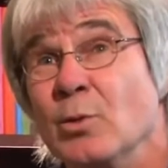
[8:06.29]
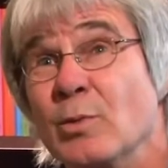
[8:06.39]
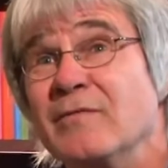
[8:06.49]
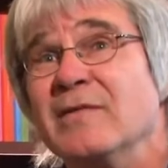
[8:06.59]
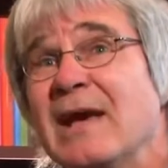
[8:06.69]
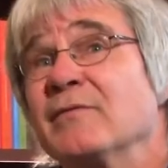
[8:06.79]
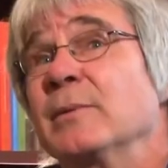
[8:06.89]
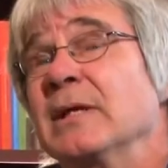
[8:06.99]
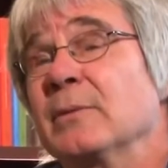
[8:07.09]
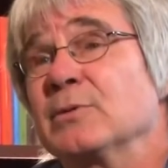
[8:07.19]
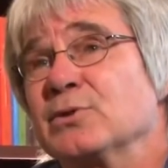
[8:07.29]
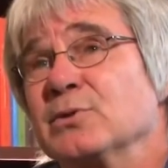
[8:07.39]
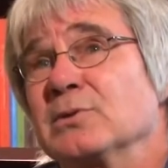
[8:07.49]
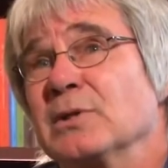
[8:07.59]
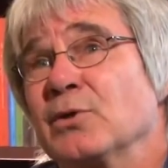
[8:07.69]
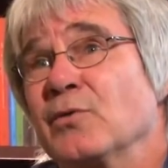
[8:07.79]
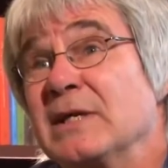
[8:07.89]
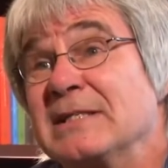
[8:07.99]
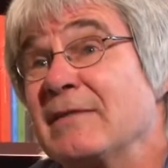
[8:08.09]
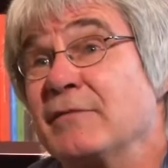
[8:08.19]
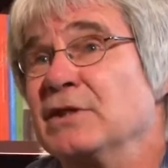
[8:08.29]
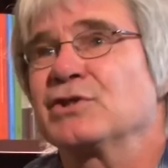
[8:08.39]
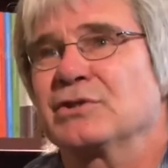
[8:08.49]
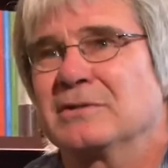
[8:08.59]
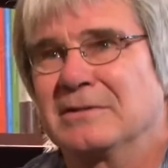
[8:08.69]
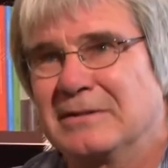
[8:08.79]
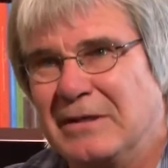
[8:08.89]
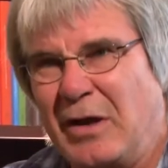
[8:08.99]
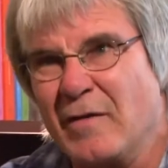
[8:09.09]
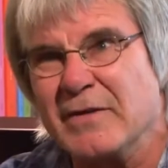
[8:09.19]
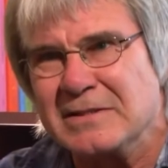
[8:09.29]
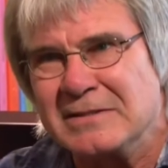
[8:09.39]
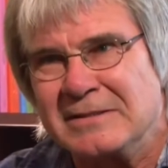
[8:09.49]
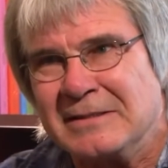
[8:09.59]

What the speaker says: we've never been able to agree a definition of it.